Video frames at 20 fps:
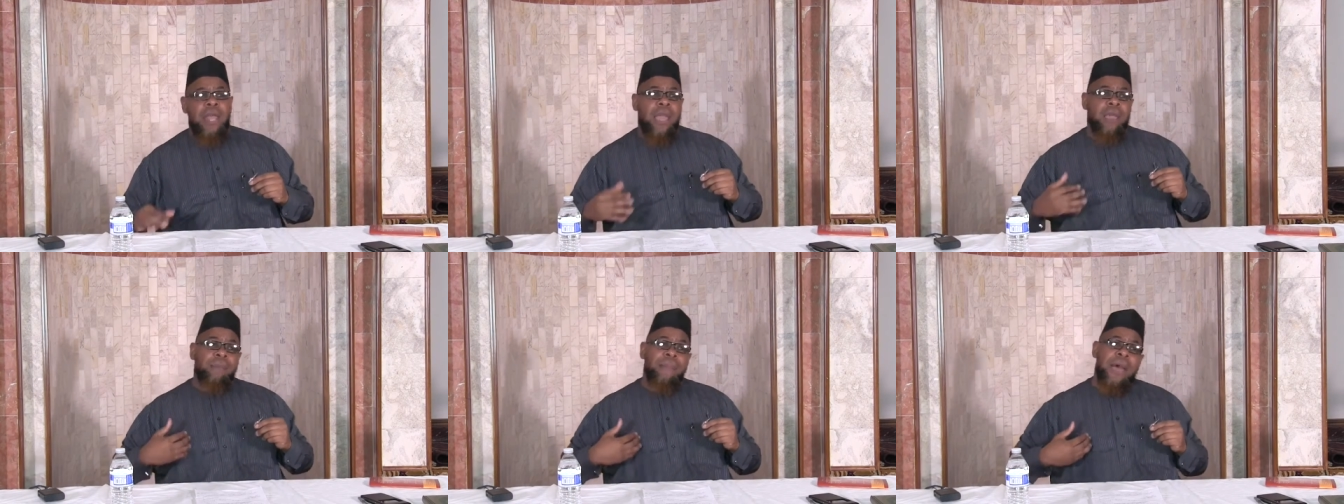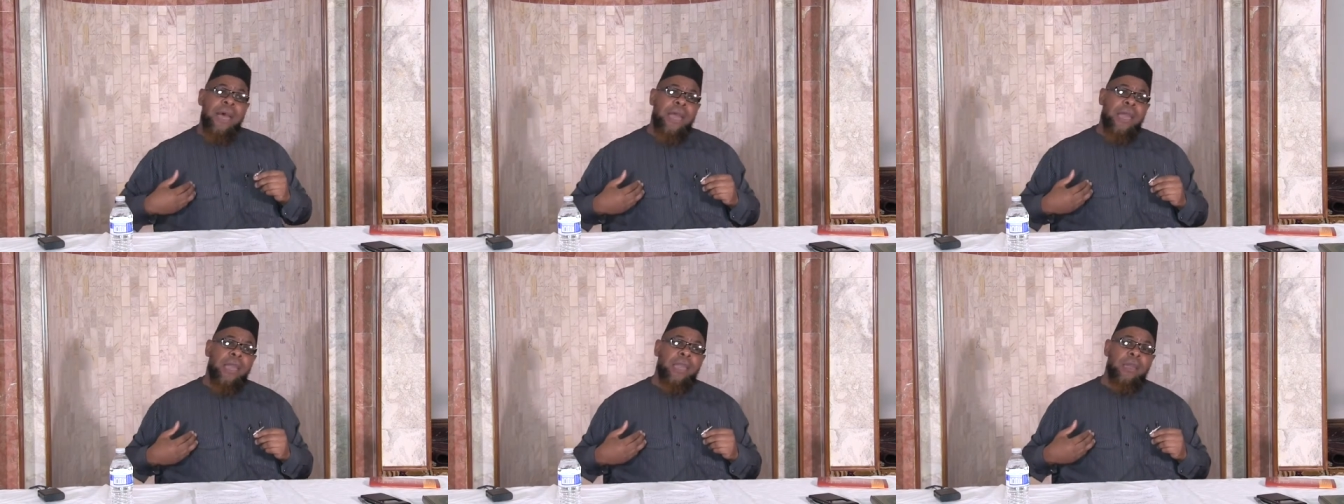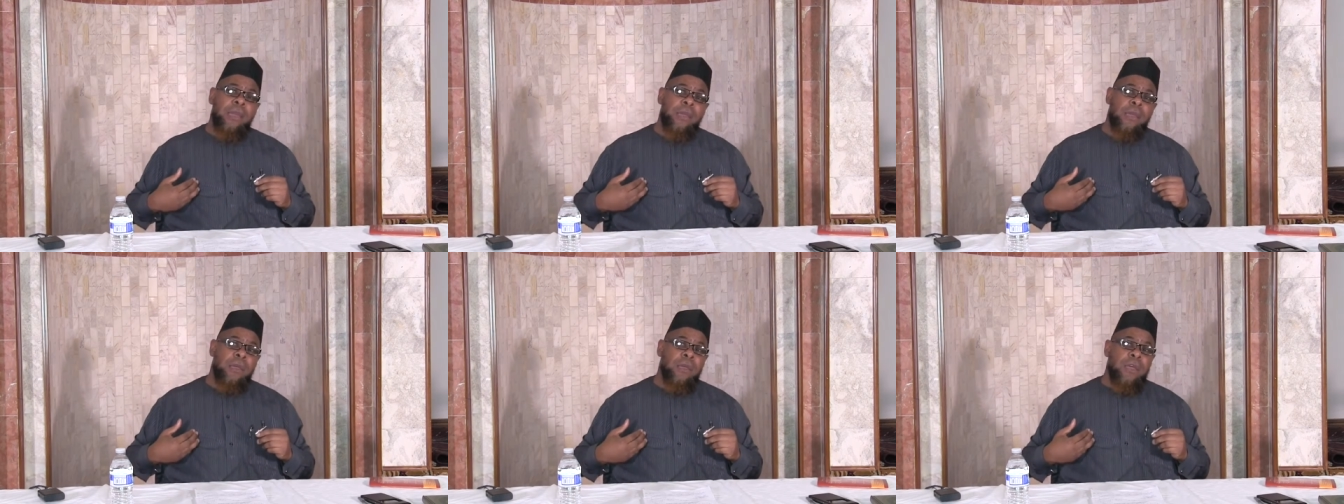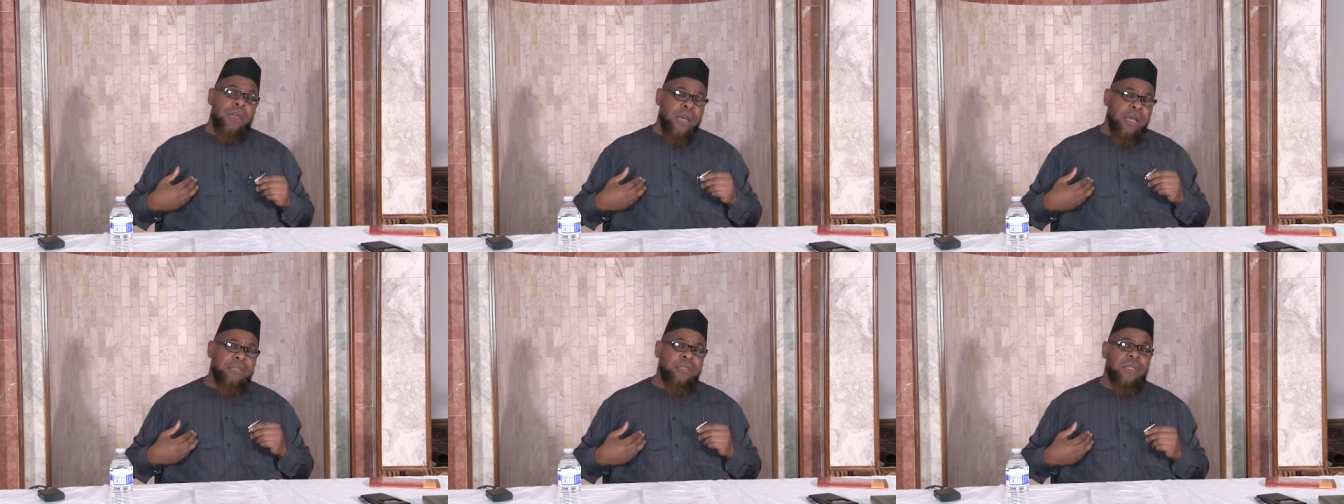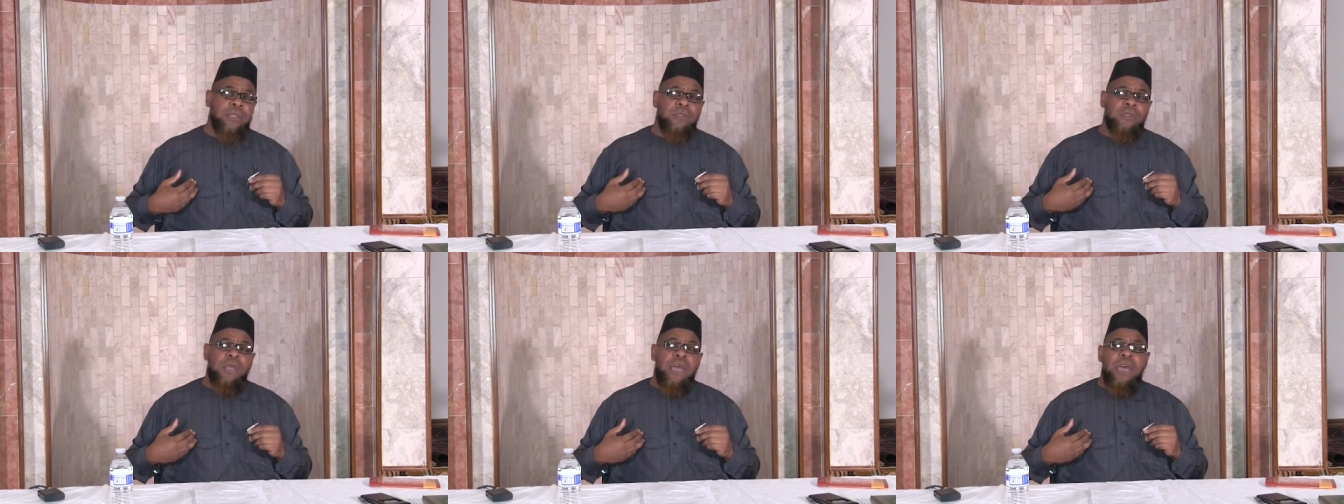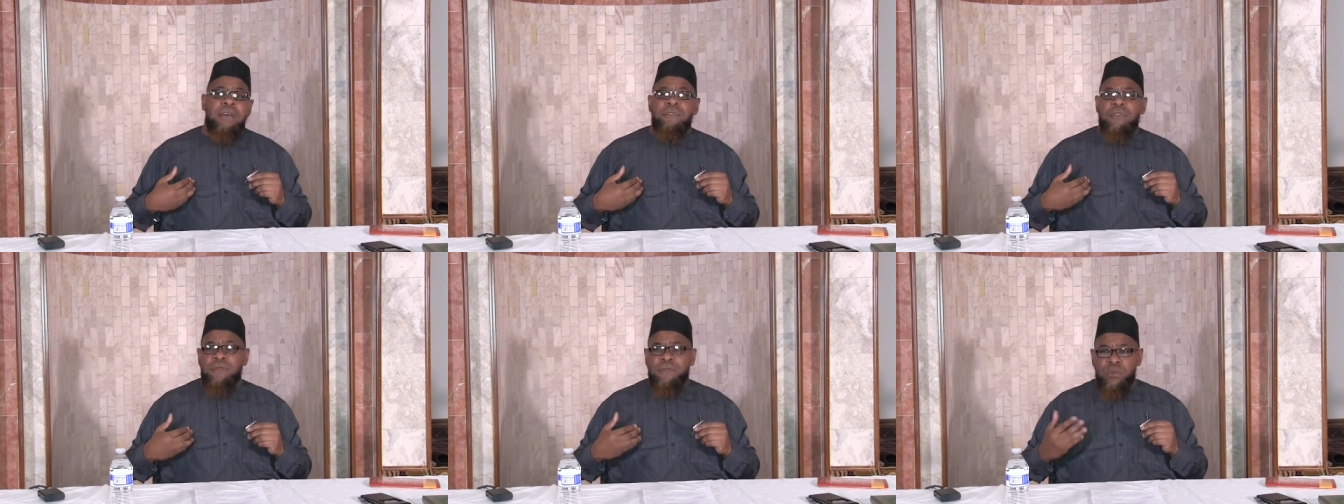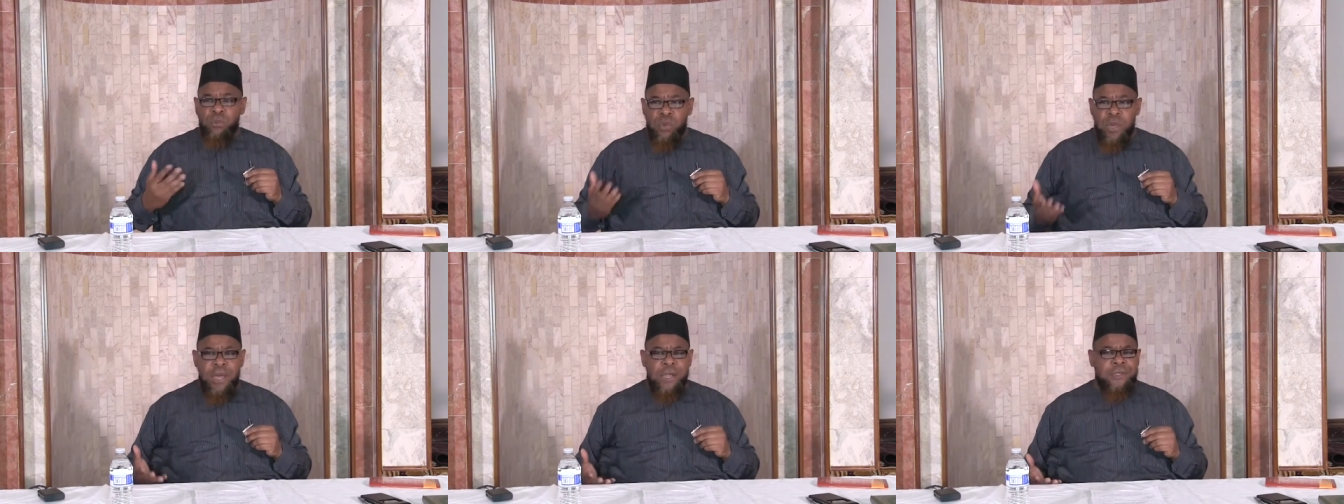Like my cousins, I have a
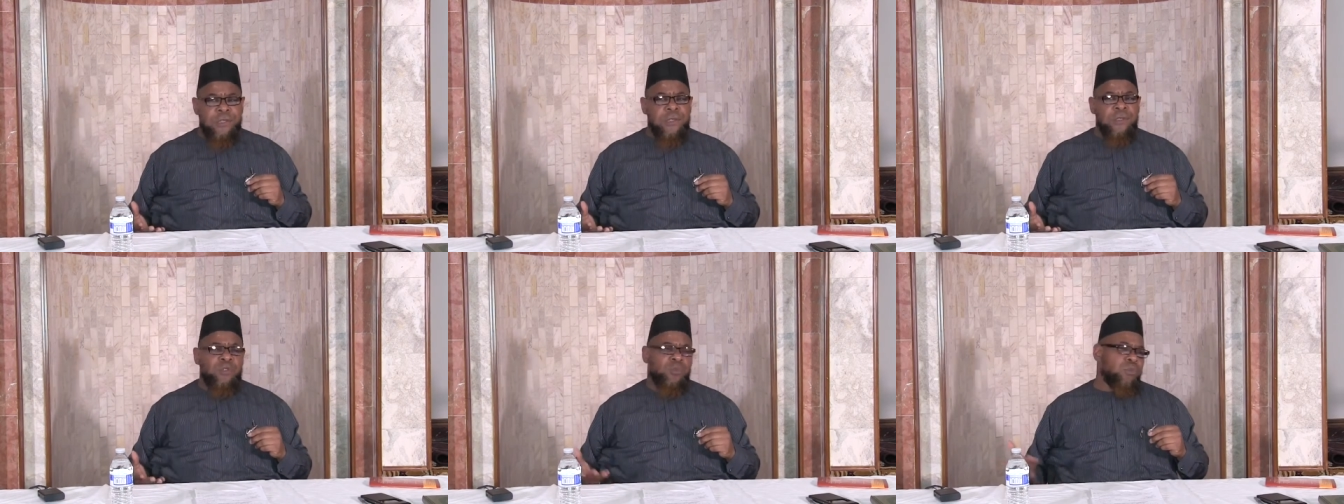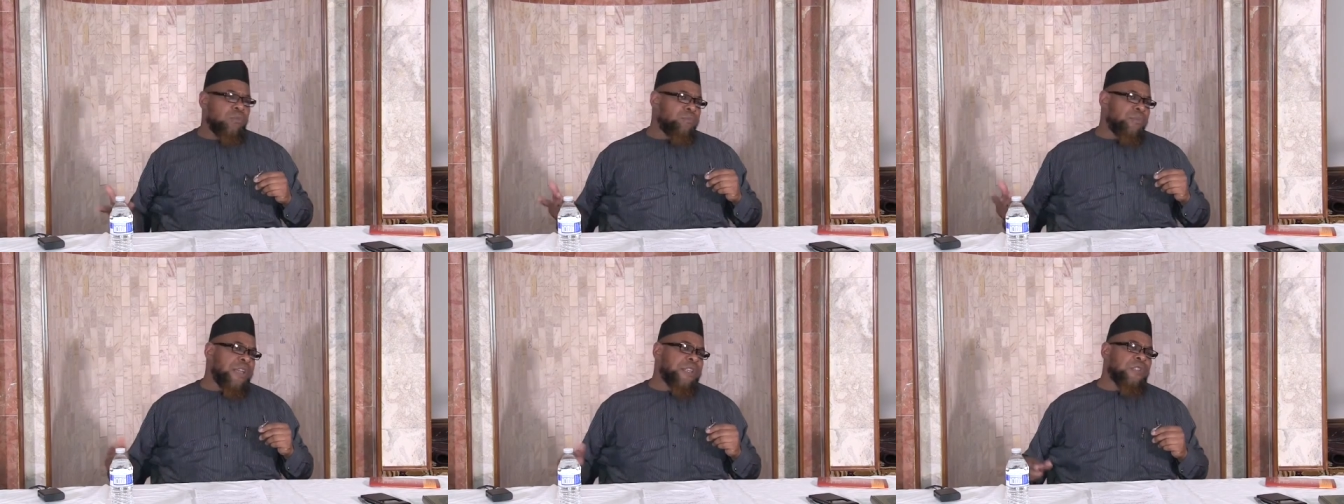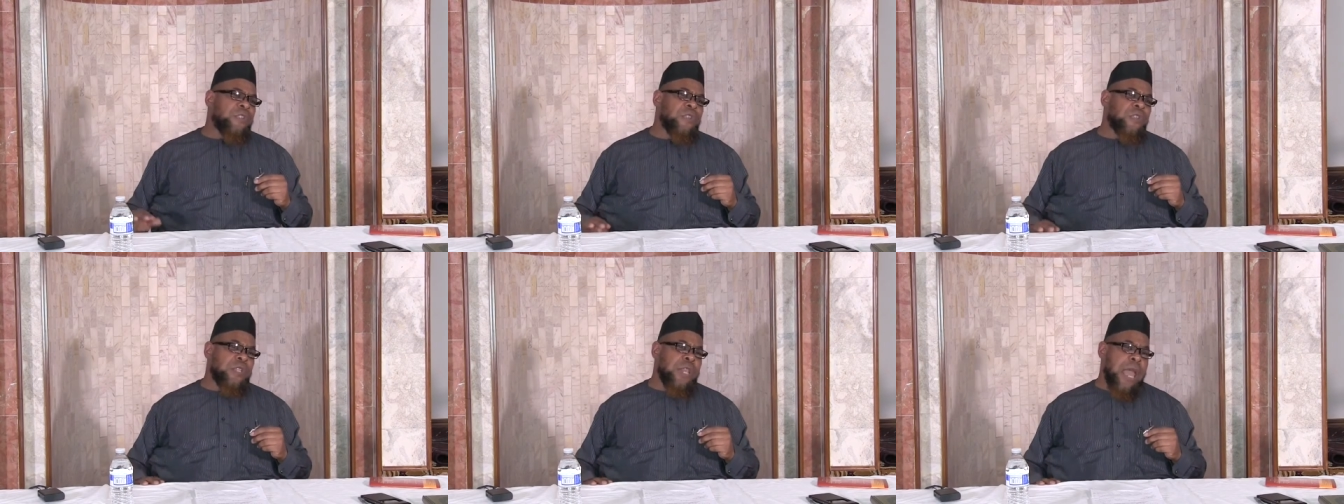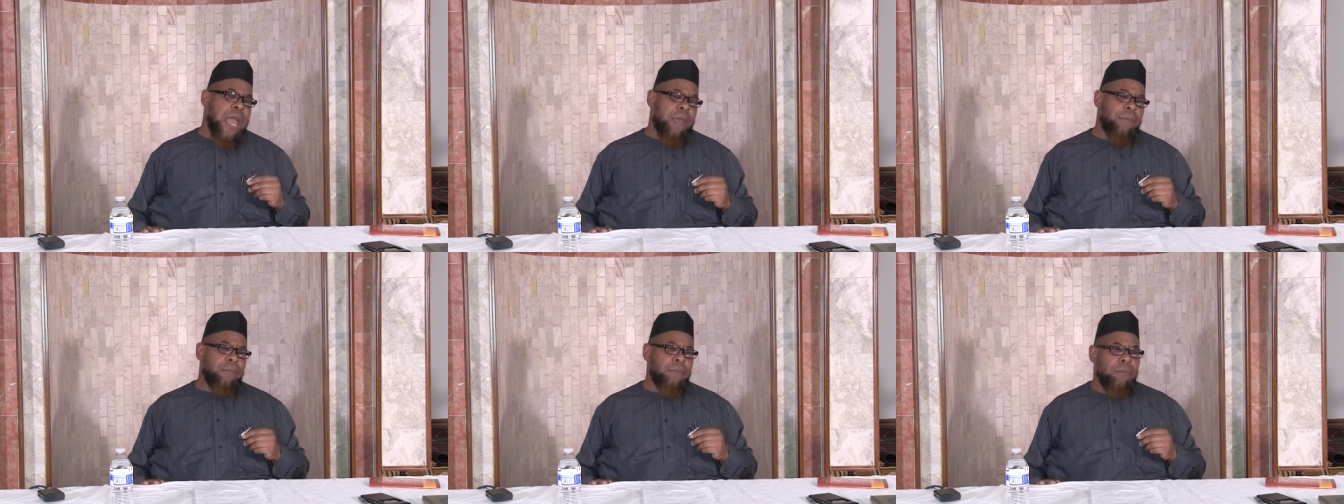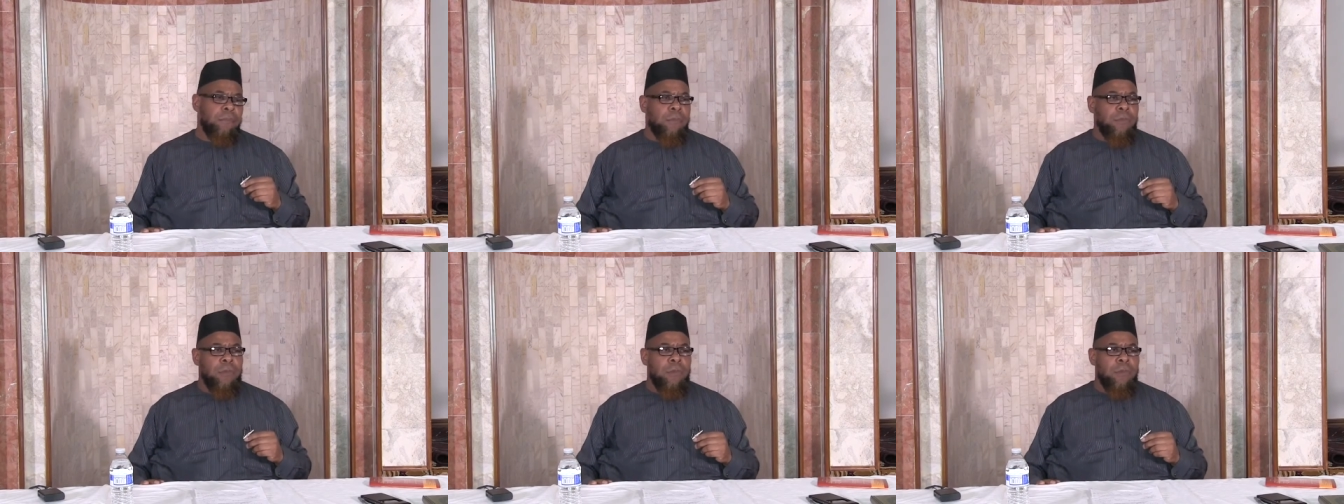few cousins who embrace Islam.